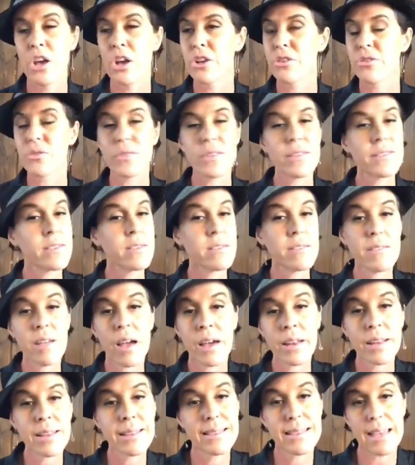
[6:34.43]
So this is
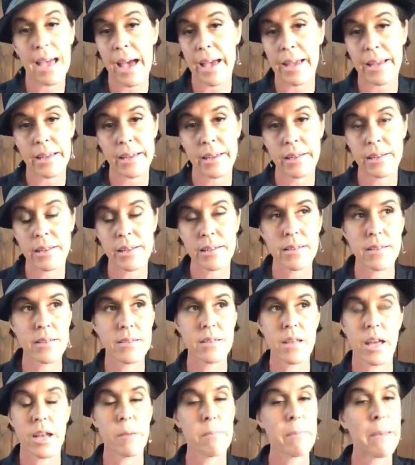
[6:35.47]
not a diet. This is
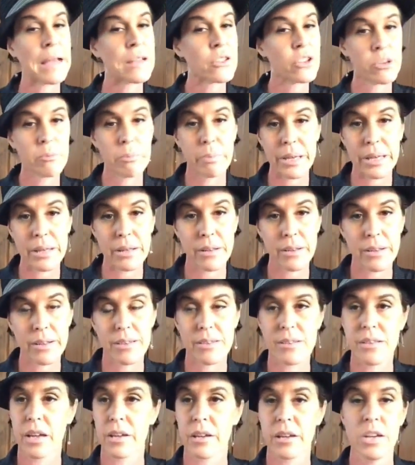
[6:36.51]
not a magic pill.
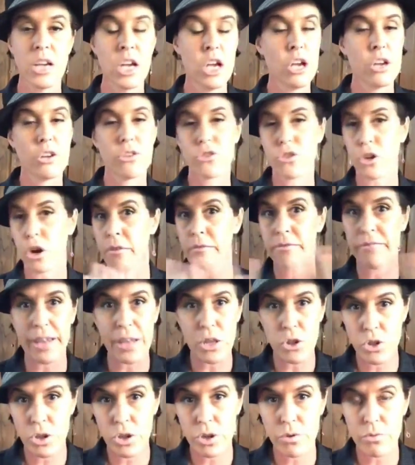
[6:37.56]
It's not a
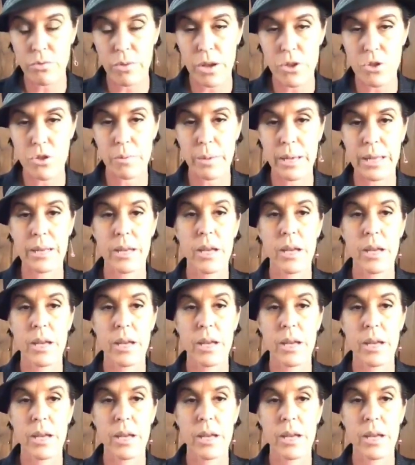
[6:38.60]
starvation regimen.